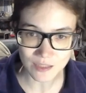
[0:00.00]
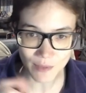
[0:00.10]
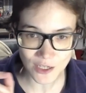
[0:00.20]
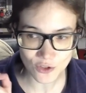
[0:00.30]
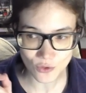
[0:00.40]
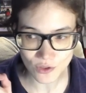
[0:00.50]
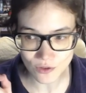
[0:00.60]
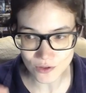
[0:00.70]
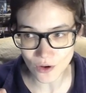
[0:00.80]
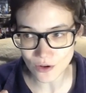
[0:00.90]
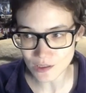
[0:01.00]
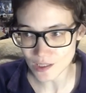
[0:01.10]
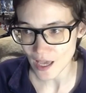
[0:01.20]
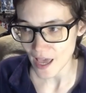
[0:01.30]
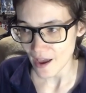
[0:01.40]
Make sure your dogs
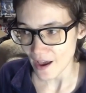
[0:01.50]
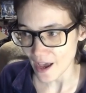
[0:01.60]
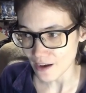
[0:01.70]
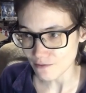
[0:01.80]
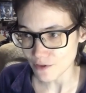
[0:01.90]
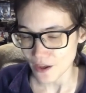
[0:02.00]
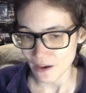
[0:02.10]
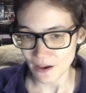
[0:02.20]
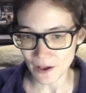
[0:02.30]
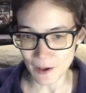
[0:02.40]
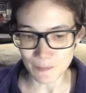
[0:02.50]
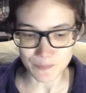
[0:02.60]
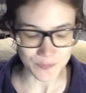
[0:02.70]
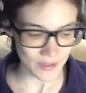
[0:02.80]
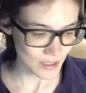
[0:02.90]
have
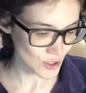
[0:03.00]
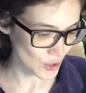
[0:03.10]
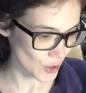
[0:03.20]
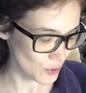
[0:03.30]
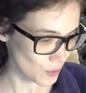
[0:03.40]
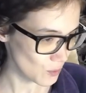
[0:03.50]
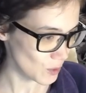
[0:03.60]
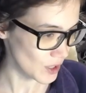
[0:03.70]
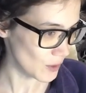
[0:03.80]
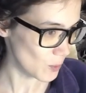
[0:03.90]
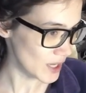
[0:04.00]
what we're